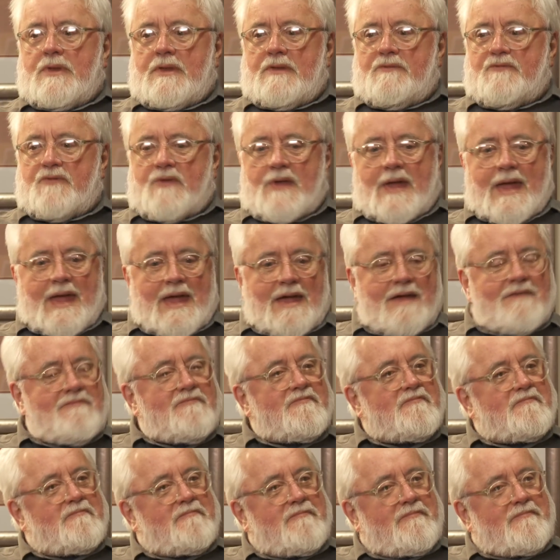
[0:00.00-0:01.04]
If you
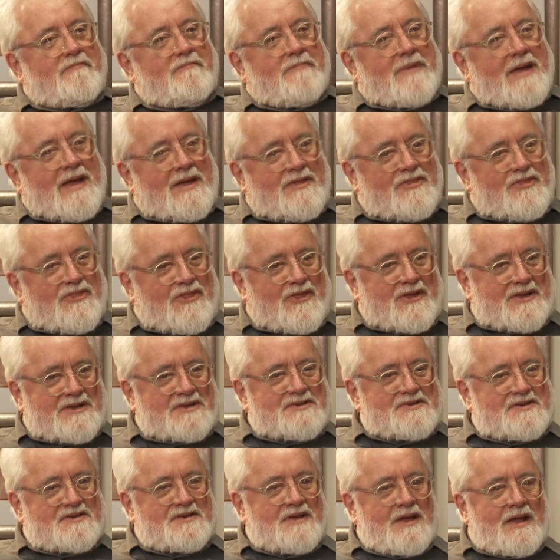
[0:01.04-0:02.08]
have bad
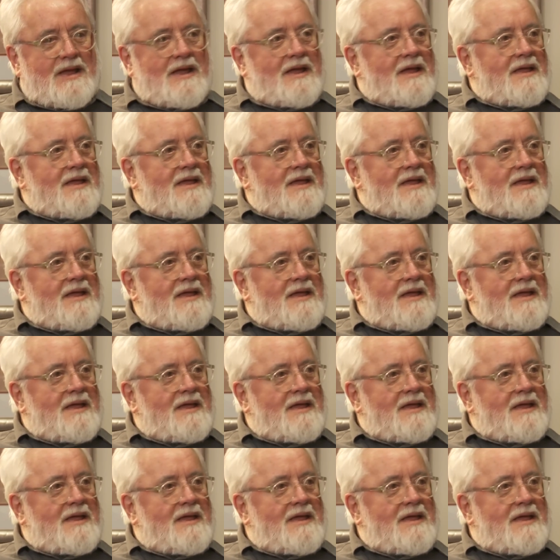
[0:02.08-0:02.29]
things,